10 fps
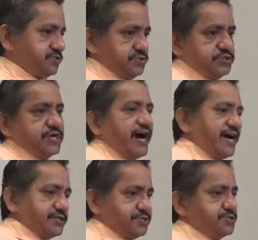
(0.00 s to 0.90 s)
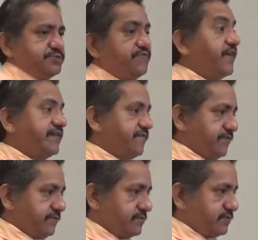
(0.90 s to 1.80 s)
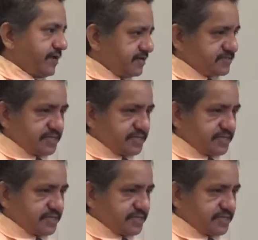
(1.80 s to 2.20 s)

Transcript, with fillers: to God's favor, right?